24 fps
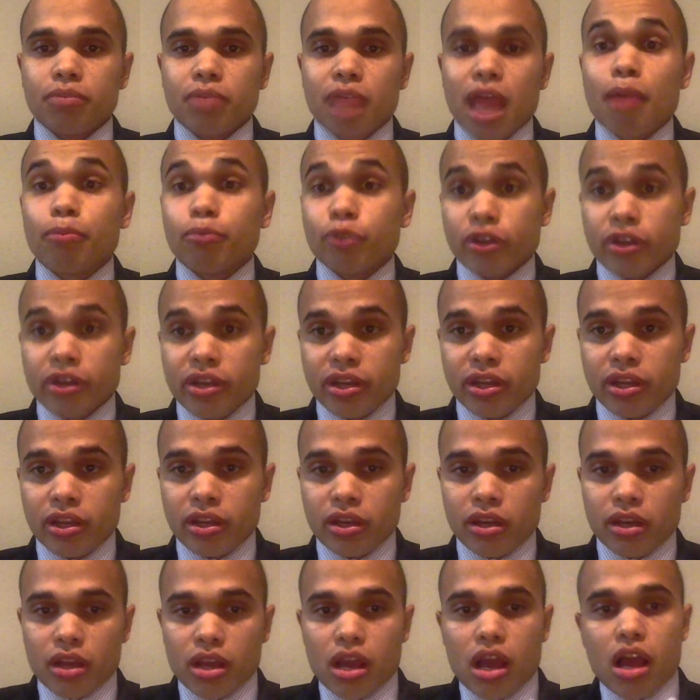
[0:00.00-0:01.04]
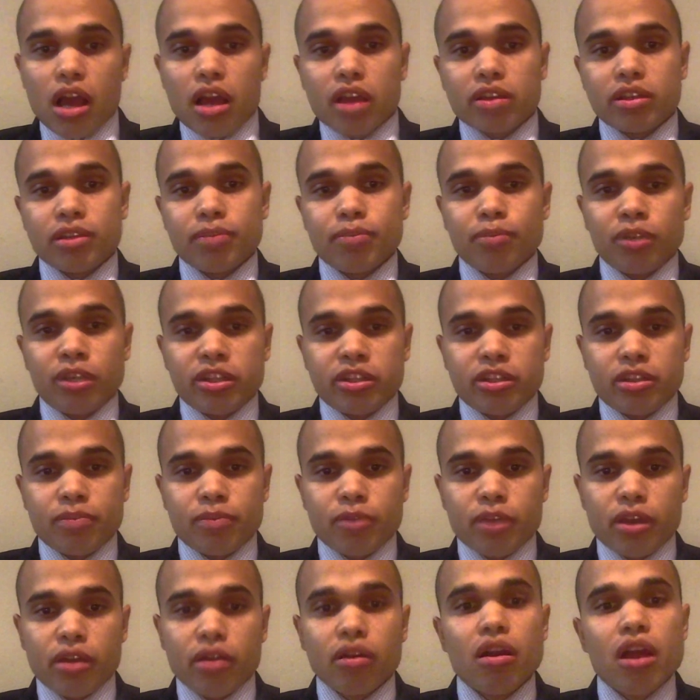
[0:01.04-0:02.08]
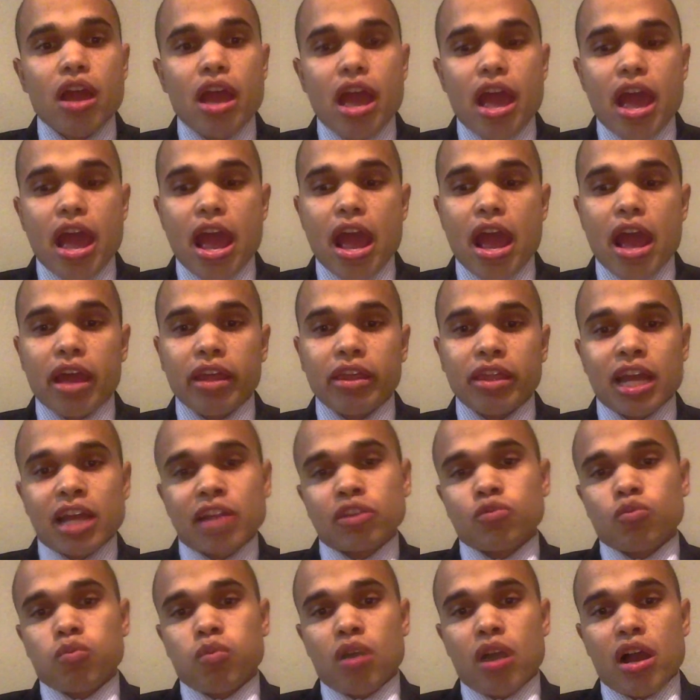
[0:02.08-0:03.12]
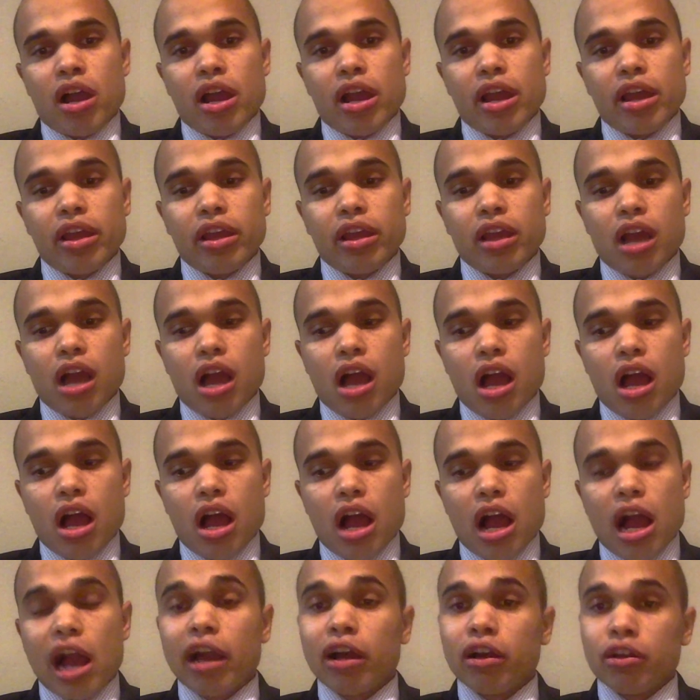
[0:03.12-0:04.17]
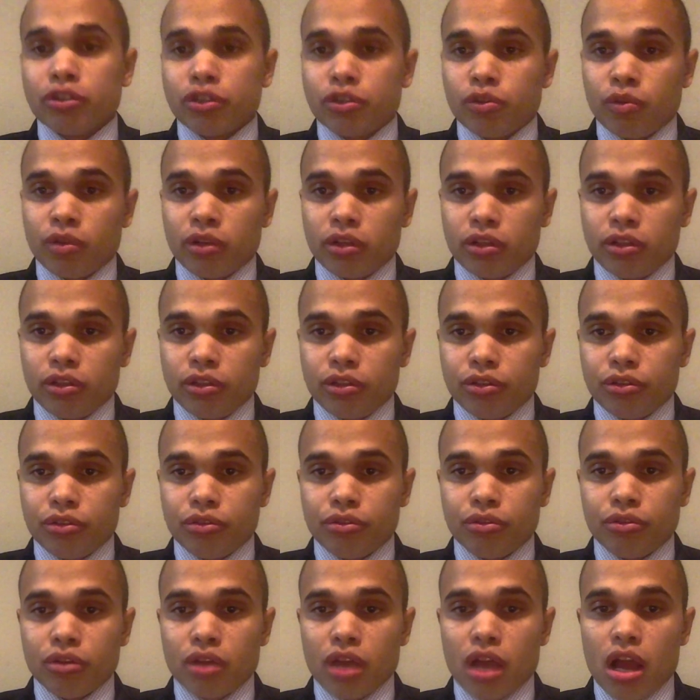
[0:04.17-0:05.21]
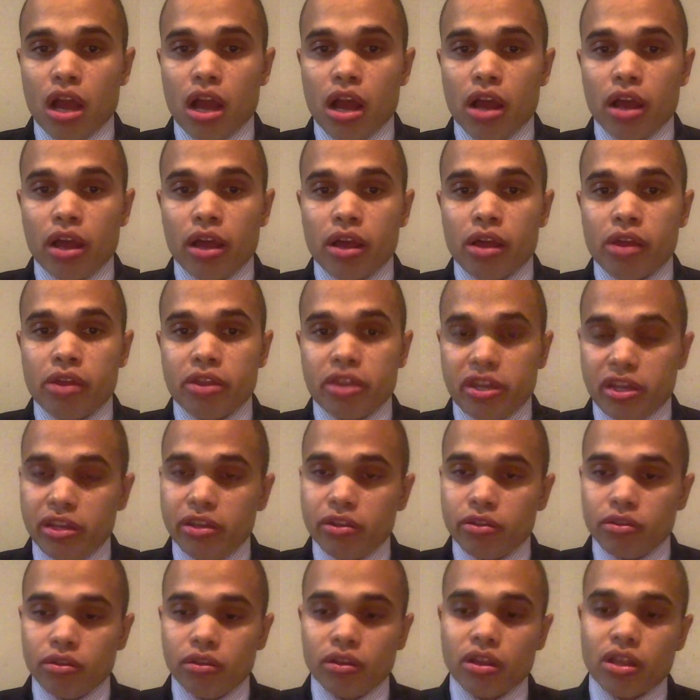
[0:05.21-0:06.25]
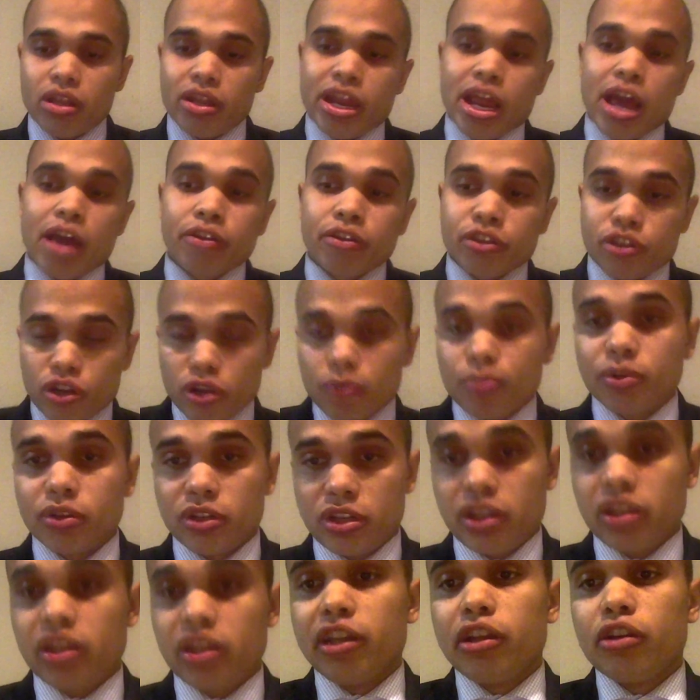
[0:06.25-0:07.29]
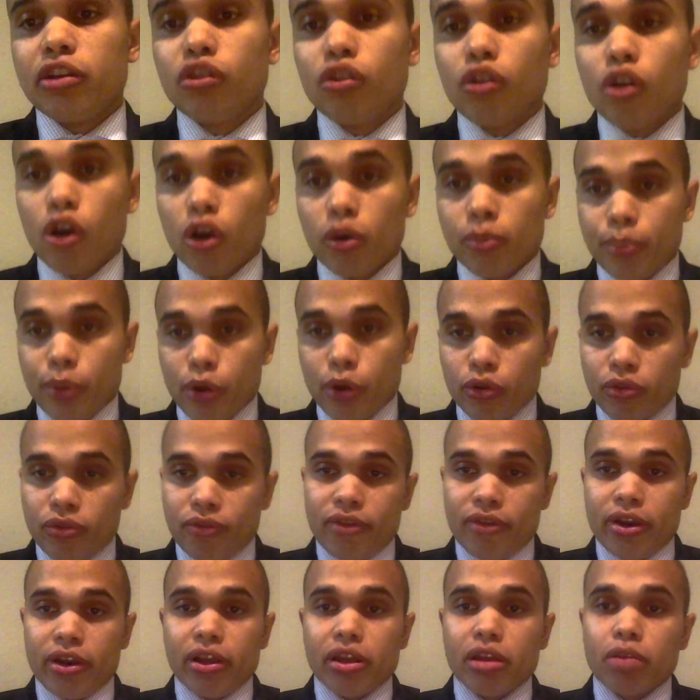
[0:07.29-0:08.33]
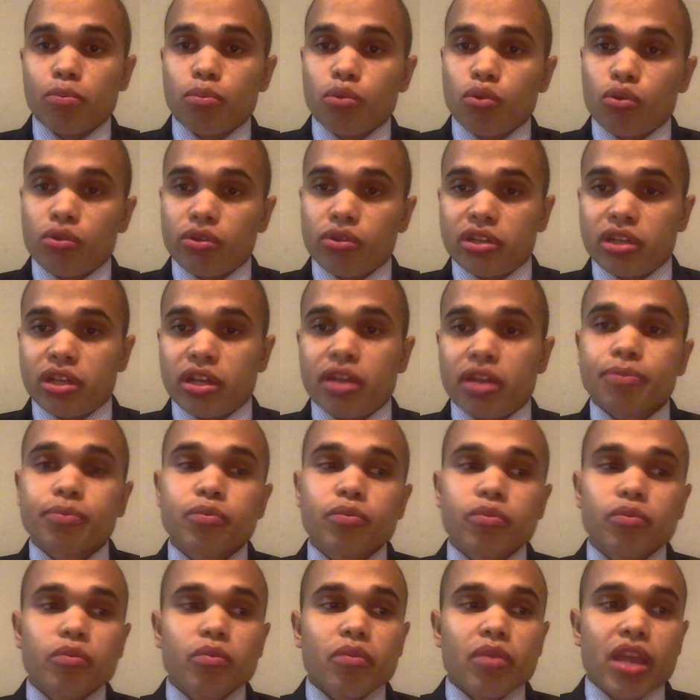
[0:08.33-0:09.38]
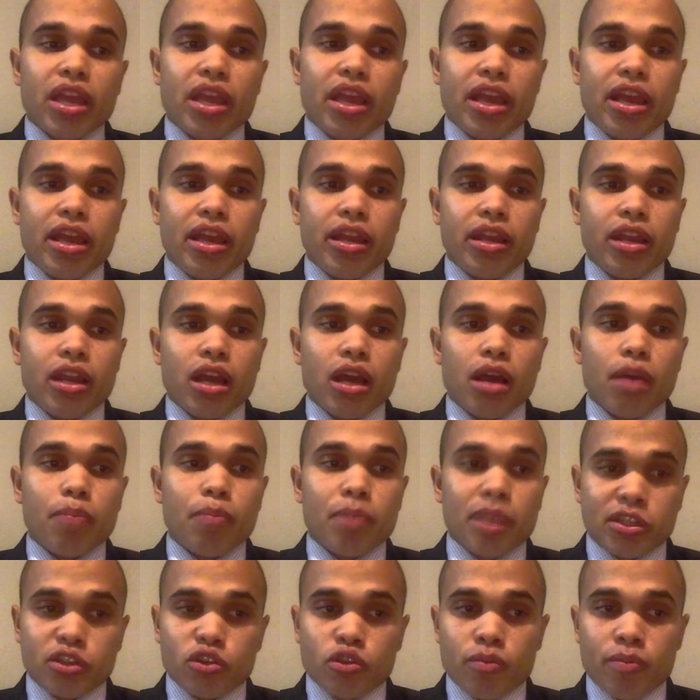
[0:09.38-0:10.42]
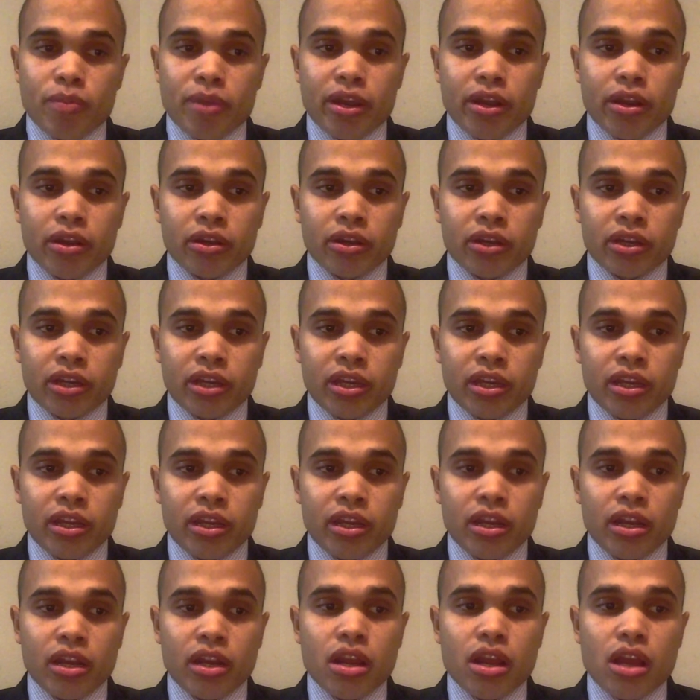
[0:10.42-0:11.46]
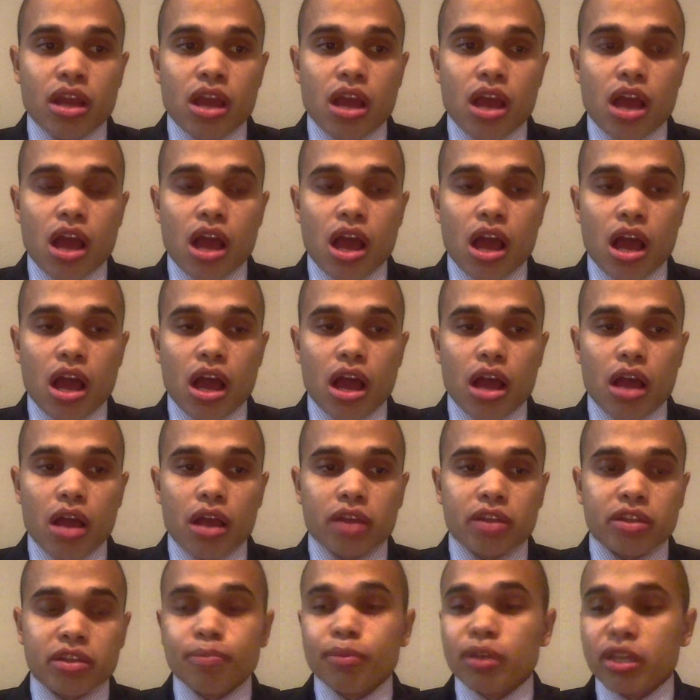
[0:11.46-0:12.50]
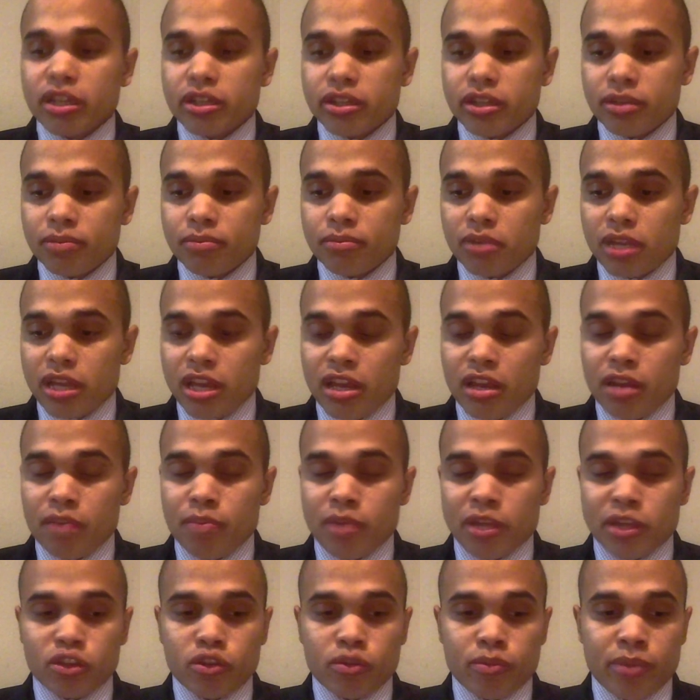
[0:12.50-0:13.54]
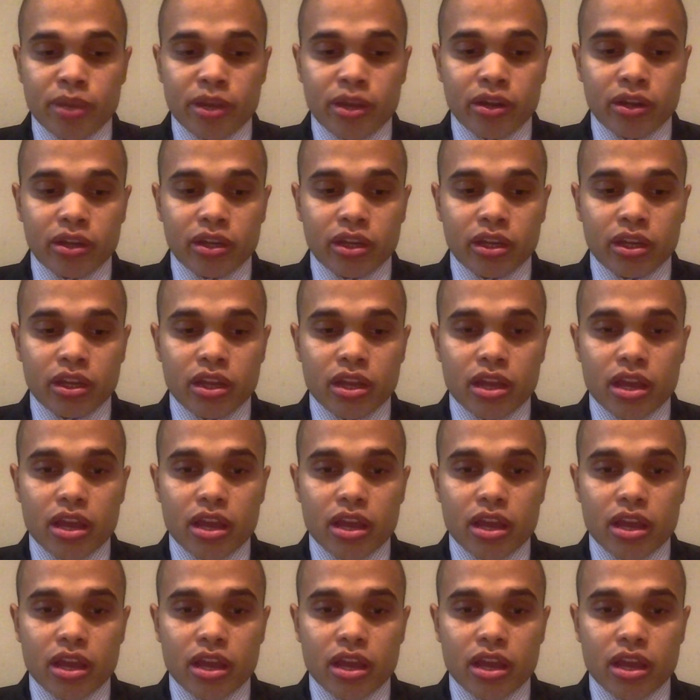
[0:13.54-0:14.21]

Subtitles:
Amerindian symbolism, though, and that's why I also include the eagle. Now, the serpent and the eagle are both very important in Mesoamerican symbolism and Mesoamerican